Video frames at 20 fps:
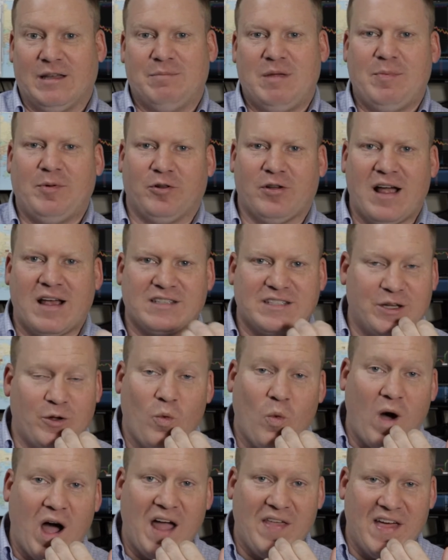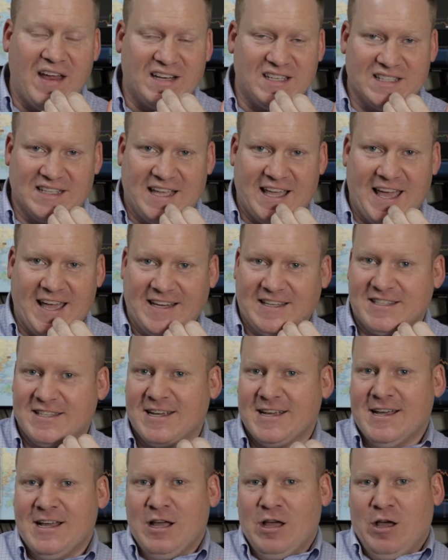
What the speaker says: and people are asking why that is the case.